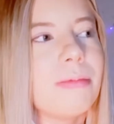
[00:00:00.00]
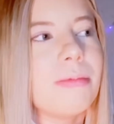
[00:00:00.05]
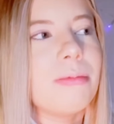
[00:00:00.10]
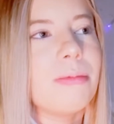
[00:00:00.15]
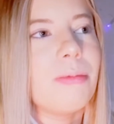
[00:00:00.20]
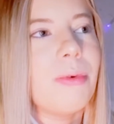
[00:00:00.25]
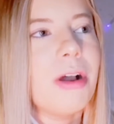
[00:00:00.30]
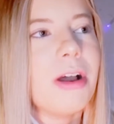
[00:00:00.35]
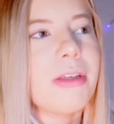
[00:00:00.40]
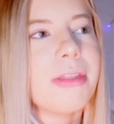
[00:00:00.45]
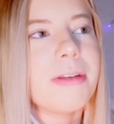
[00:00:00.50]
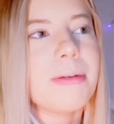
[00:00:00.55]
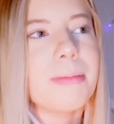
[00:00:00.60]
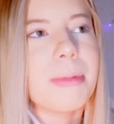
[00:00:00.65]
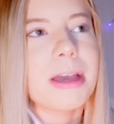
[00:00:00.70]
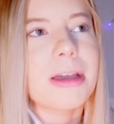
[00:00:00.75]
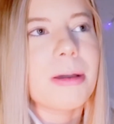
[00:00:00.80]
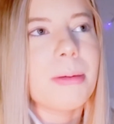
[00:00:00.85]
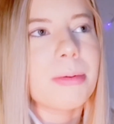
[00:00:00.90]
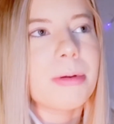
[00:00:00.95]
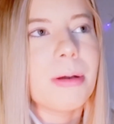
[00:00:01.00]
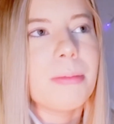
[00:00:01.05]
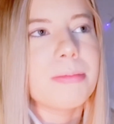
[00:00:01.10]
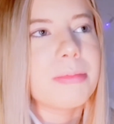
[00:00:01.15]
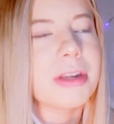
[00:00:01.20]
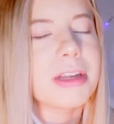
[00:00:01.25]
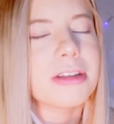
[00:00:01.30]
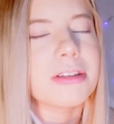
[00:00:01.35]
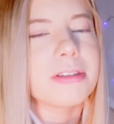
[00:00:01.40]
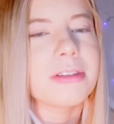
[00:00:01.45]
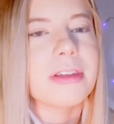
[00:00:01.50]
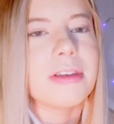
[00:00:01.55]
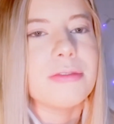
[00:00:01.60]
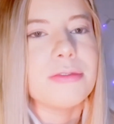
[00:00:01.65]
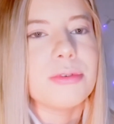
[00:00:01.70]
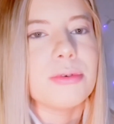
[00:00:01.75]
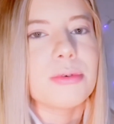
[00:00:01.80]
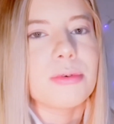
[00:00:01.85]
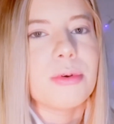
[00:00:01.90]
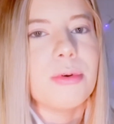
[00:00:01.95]
what other makeup company just gives
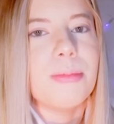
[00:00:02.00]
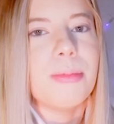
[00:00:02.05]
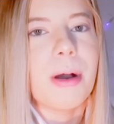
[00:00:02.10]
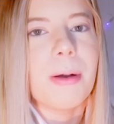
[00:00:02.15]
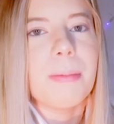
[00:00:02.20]
you a coupon? So